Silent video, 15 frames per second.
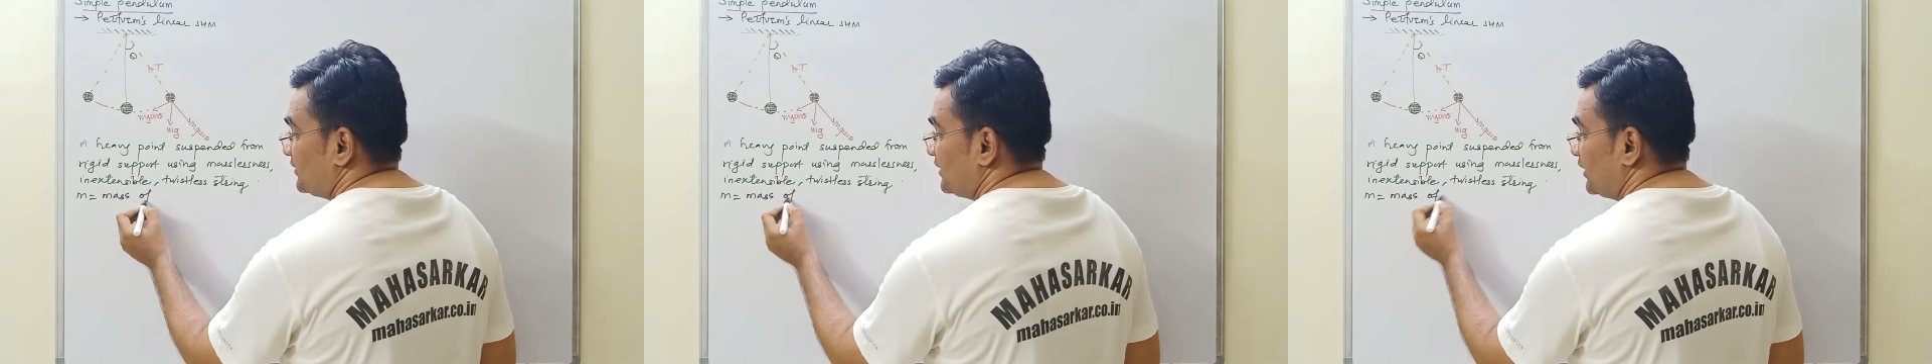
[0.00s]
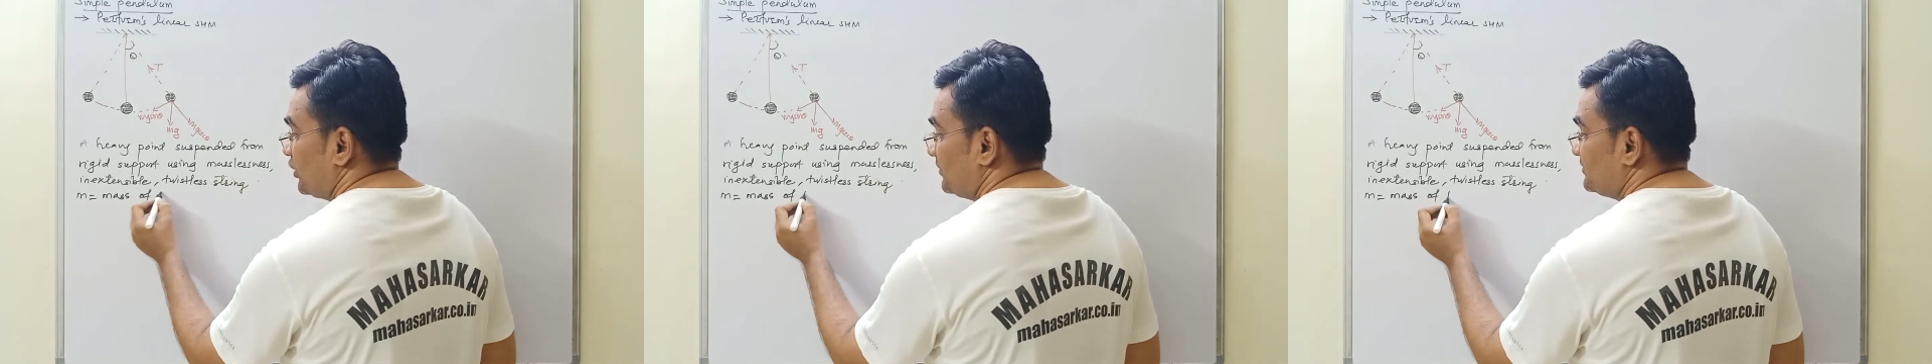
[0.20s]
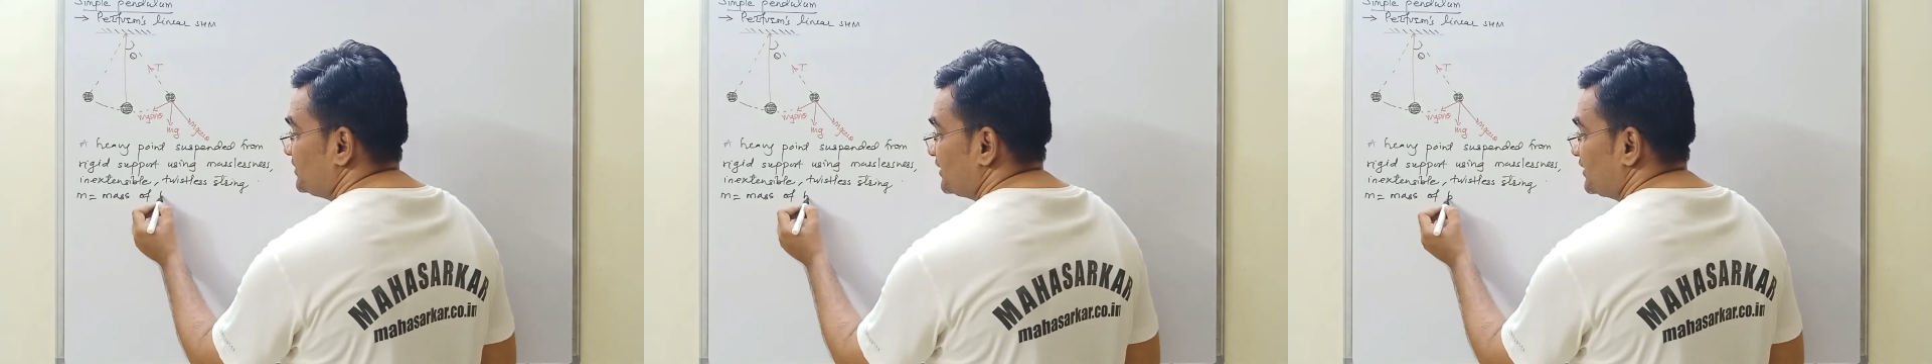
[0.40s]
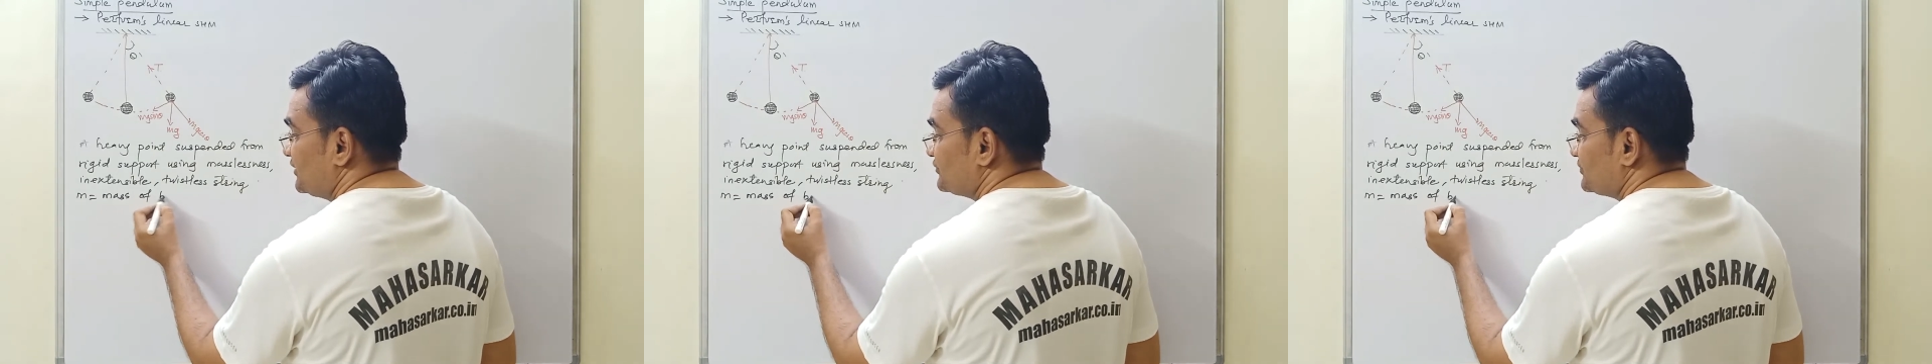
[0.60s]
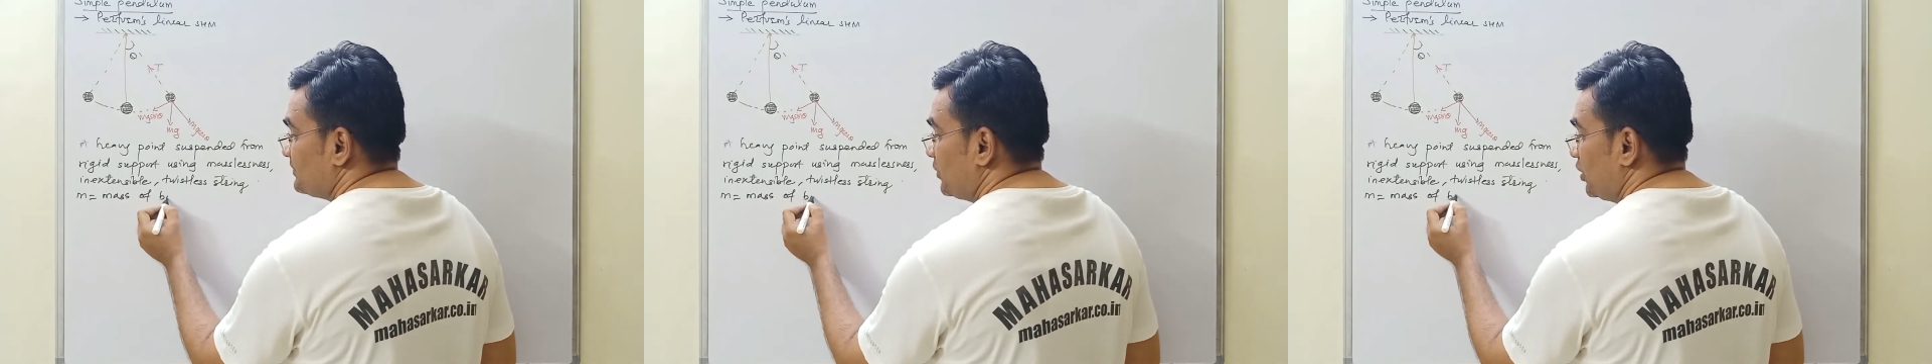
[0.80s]
That object
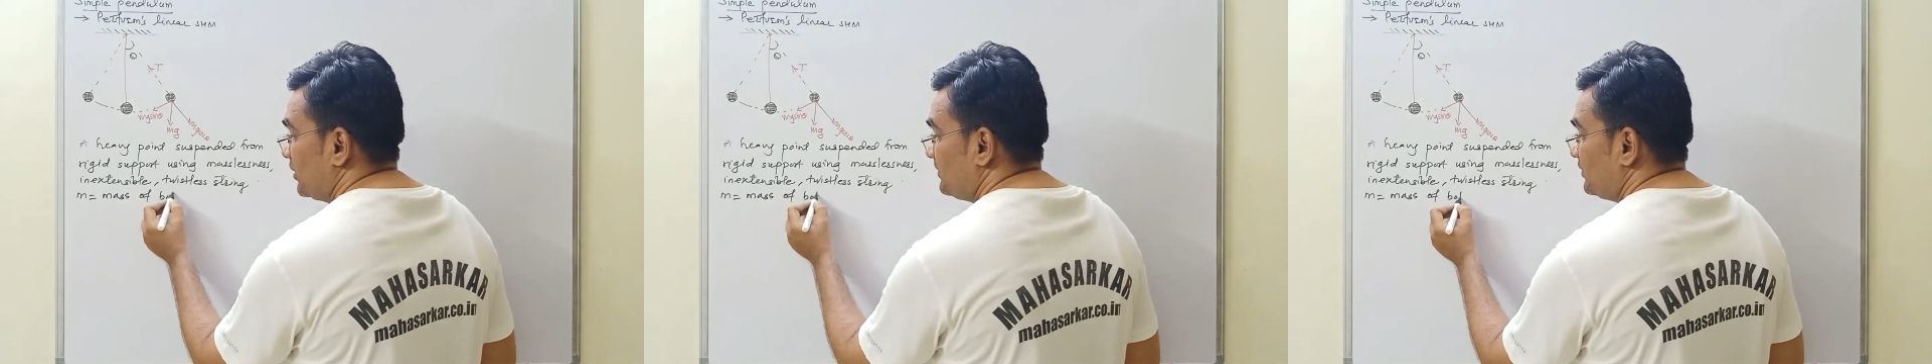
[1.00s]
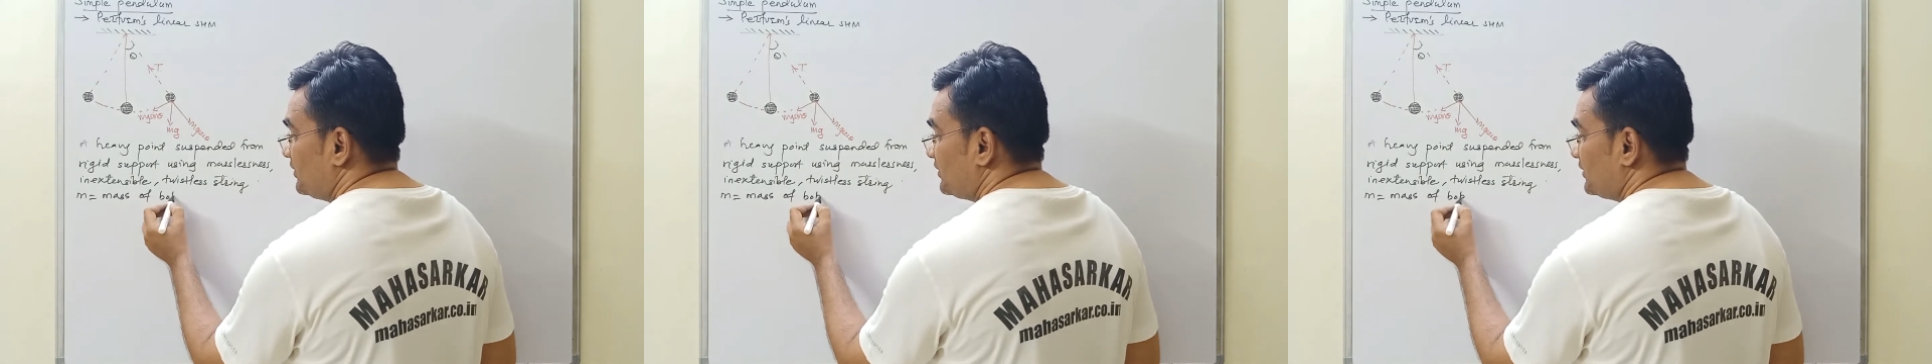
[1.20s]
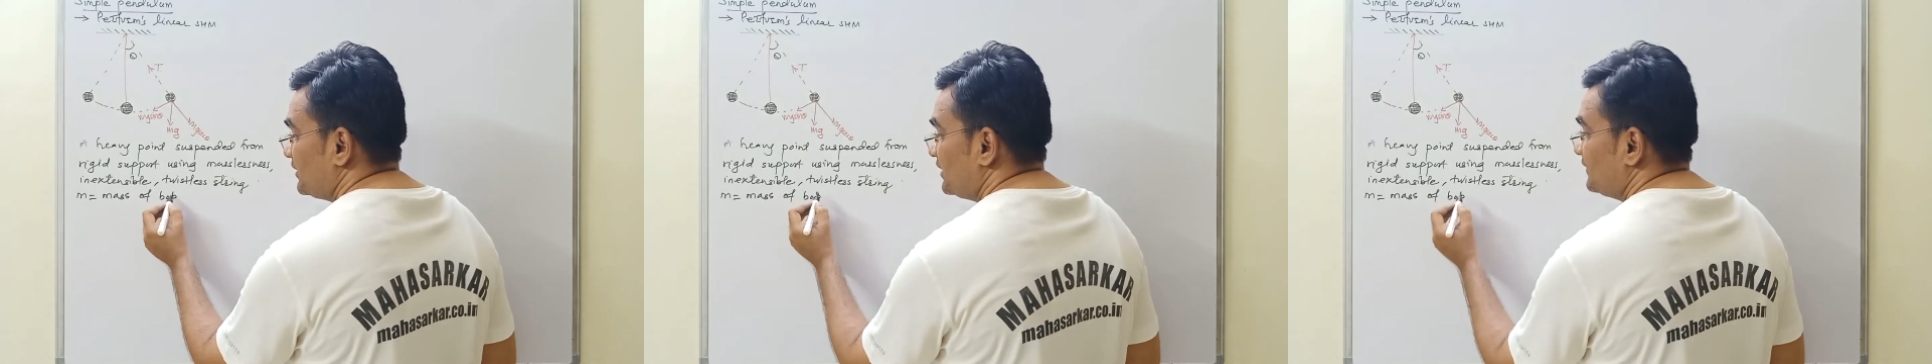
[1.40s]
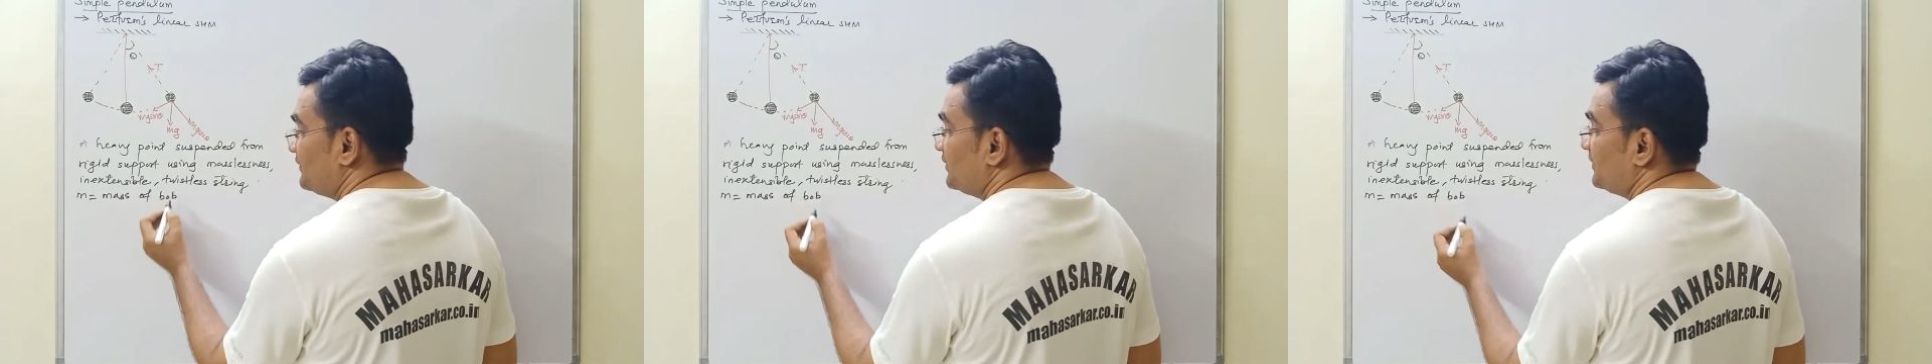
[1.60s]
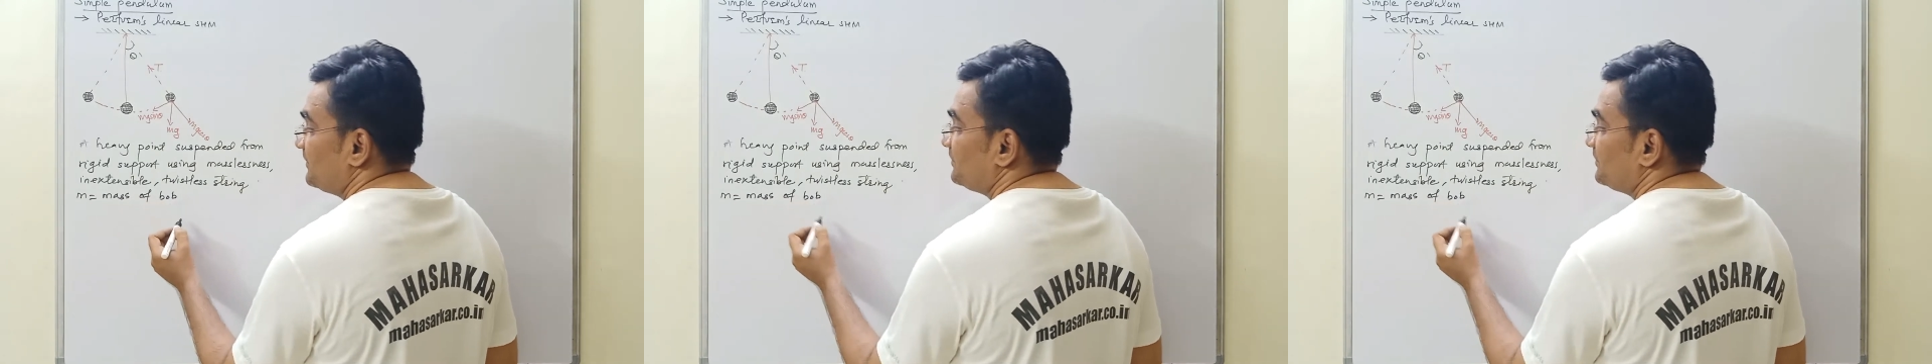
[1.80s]
is bob. If